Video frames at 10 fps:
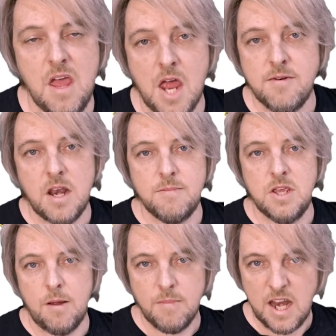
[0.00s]
I'm not
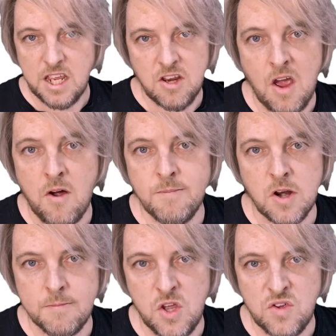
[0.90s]
amused. I'm letting you know I'm not
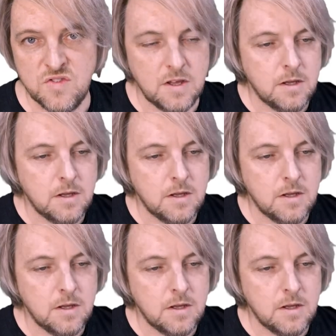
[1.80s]
amused.